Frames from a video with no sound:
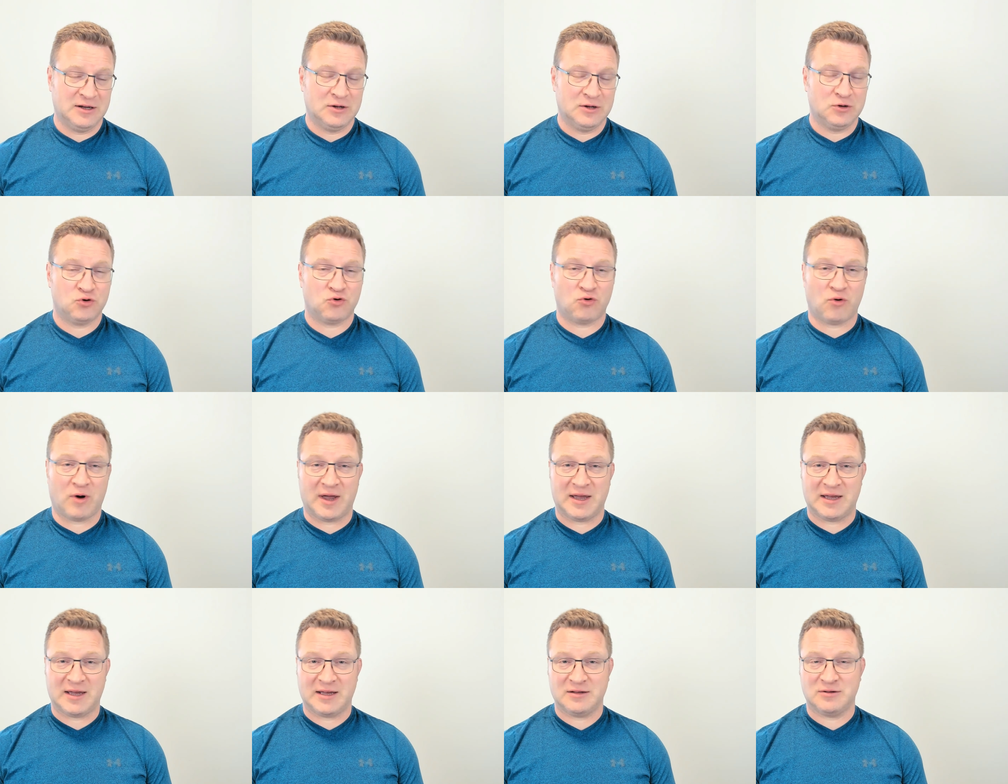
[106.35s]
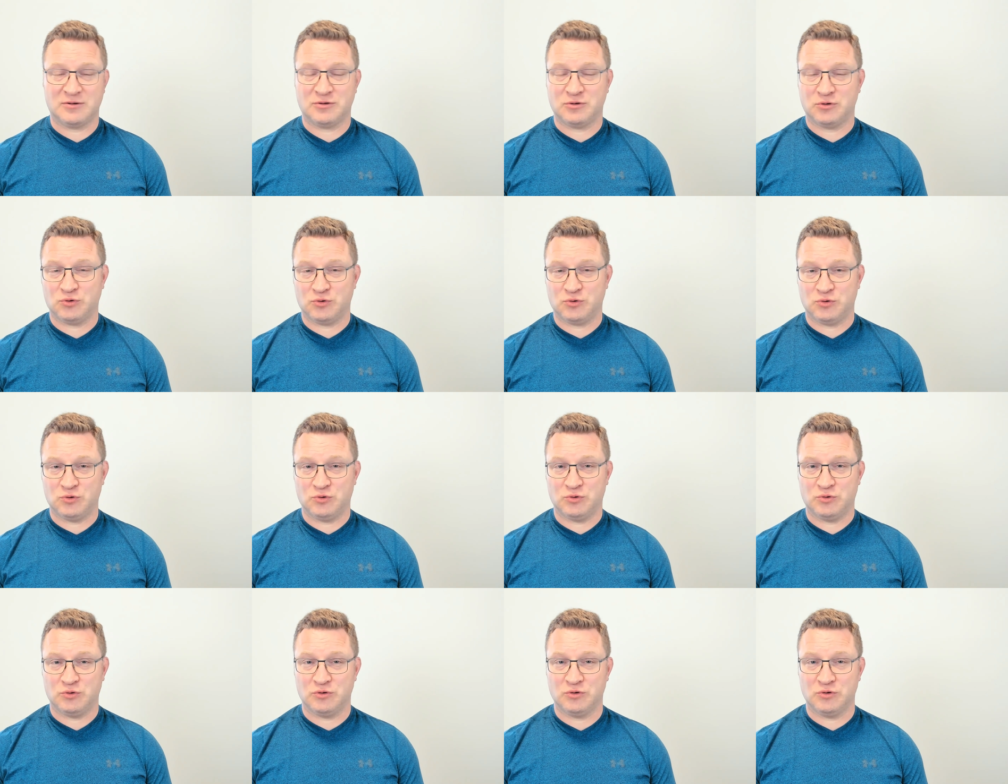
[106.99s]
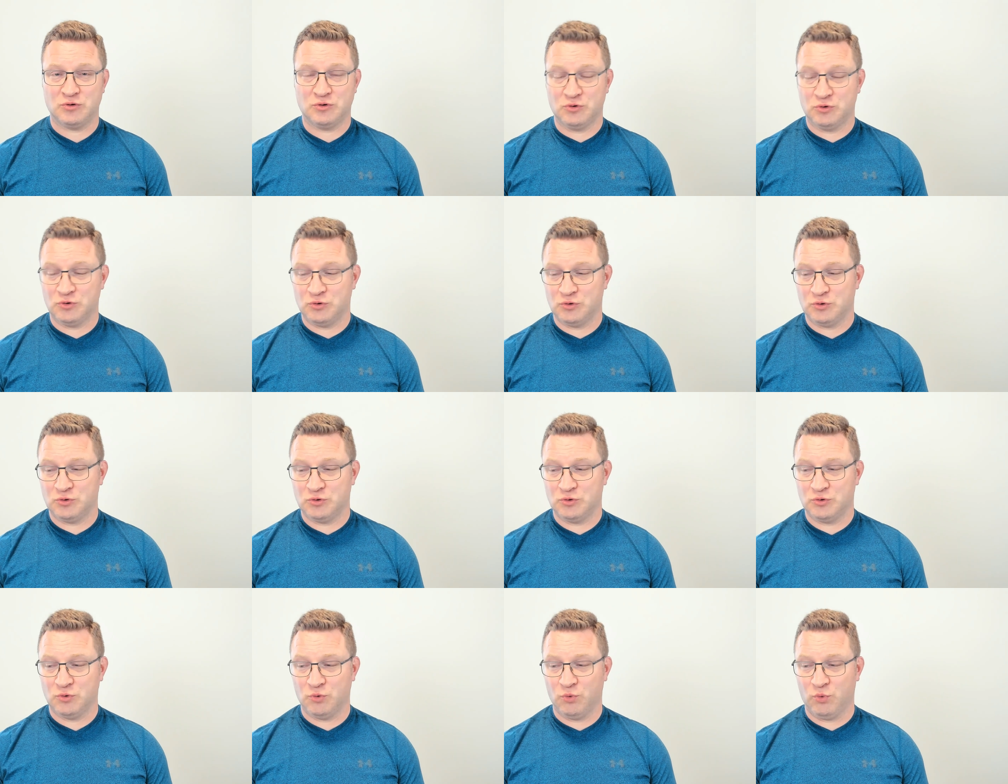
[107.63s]
trying to
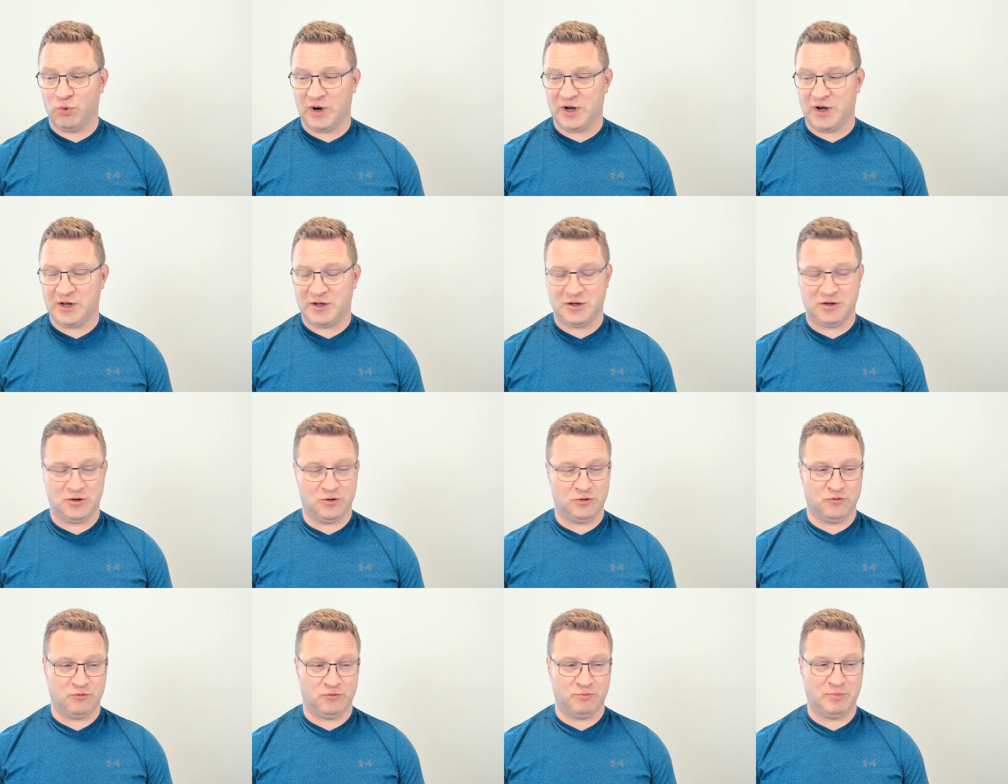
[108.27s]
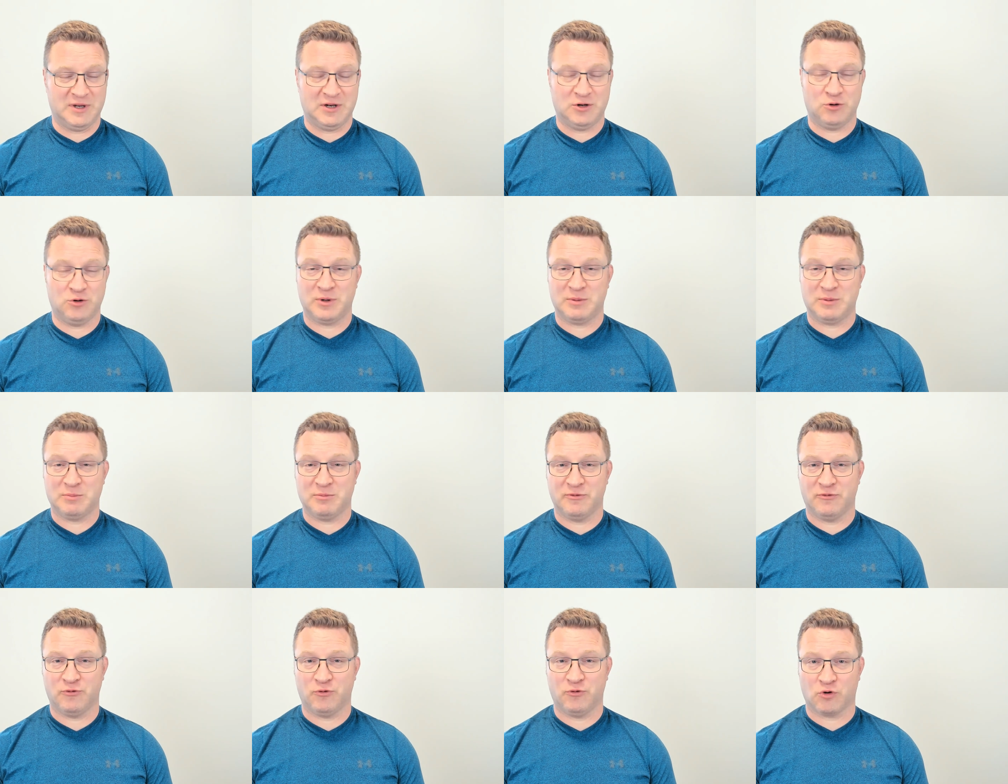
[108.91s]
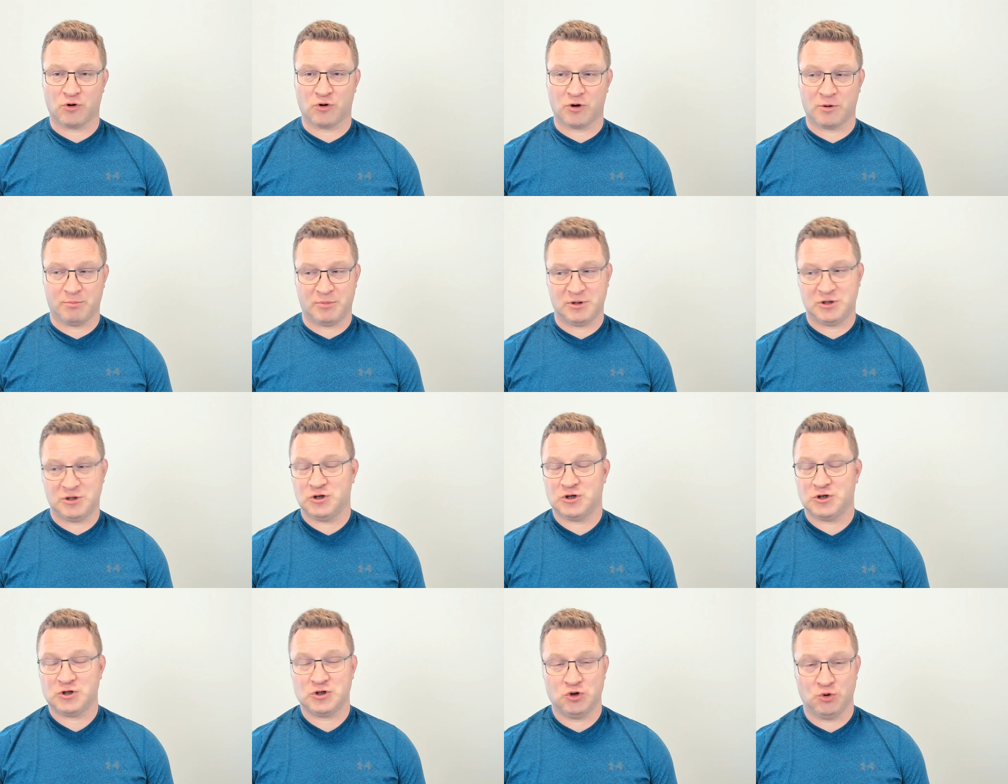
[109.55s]
do what you've been doing before, but
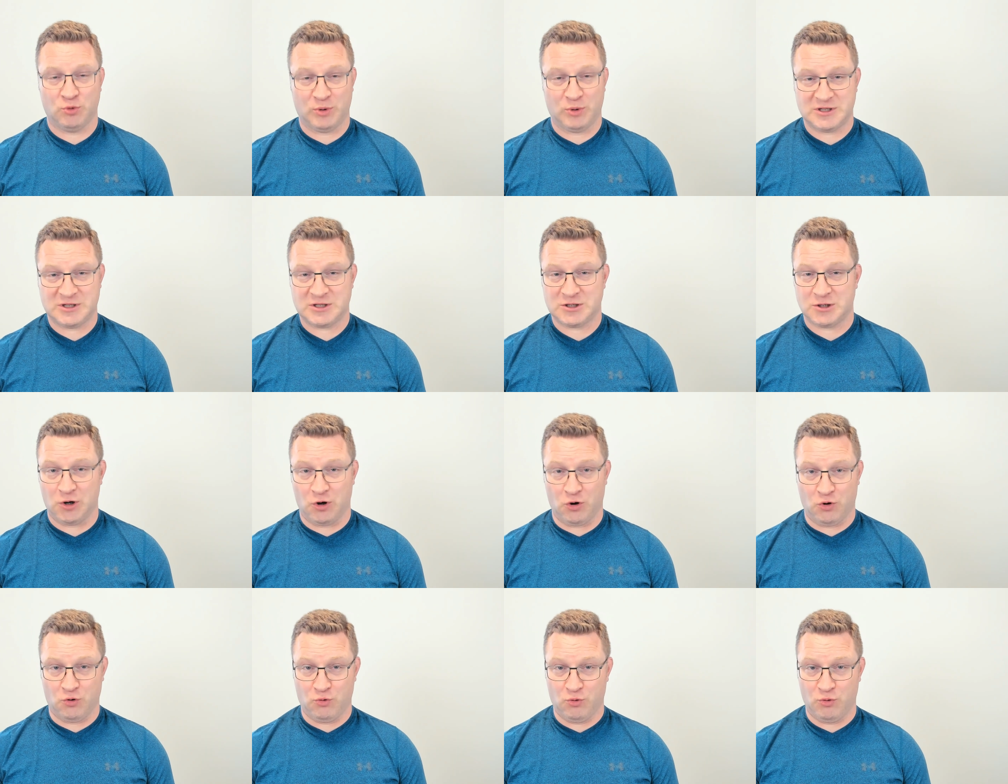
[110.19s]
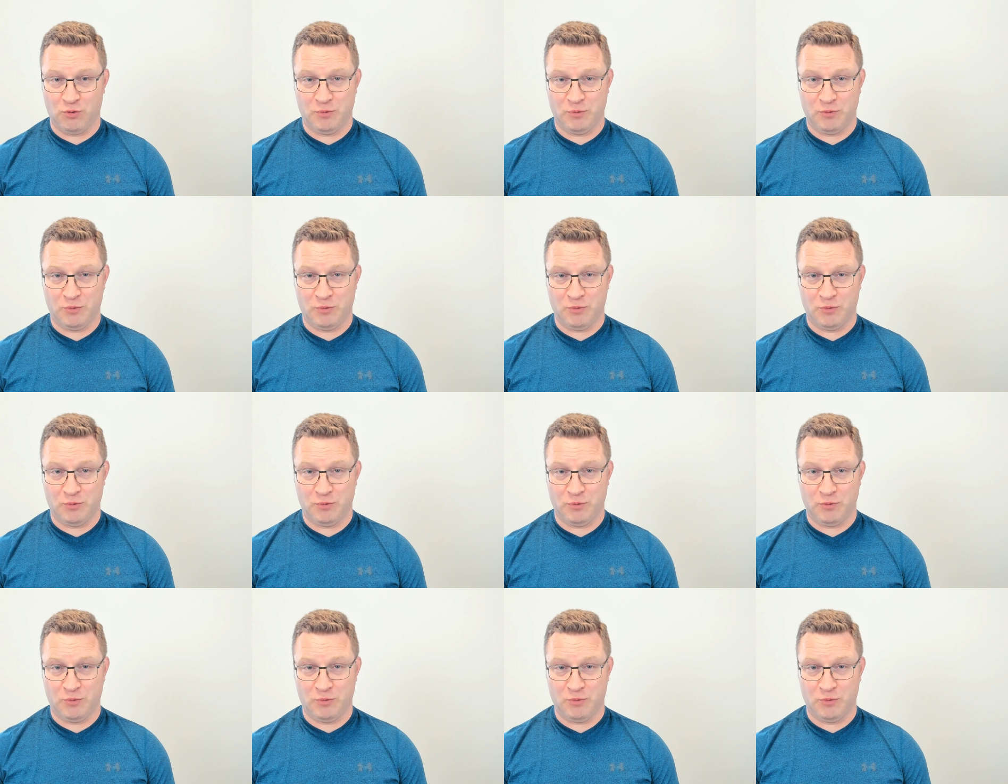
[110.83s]
just do it slow.